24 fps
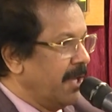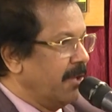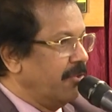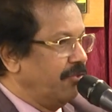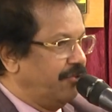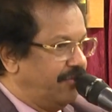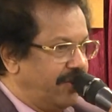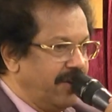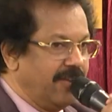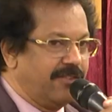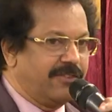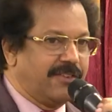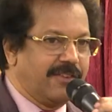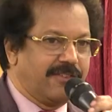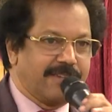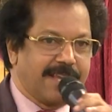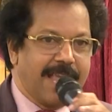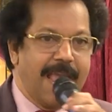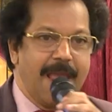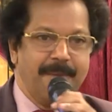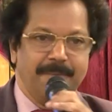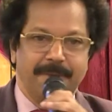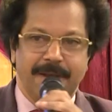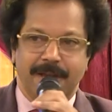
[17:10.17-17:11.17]
Jesus
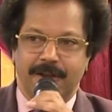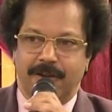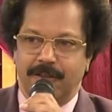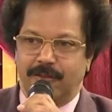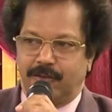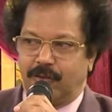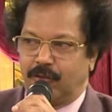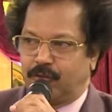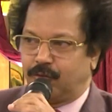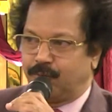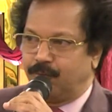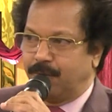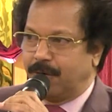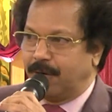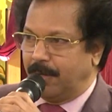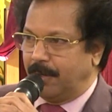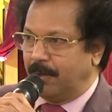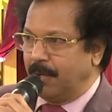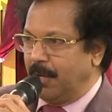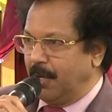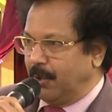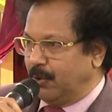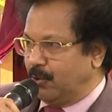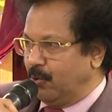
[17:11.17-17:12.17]
came into this world
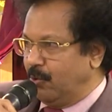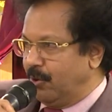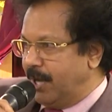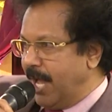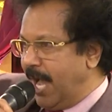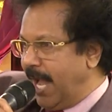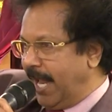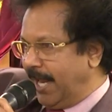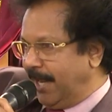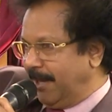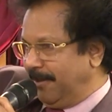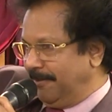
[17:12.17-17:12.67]
to die.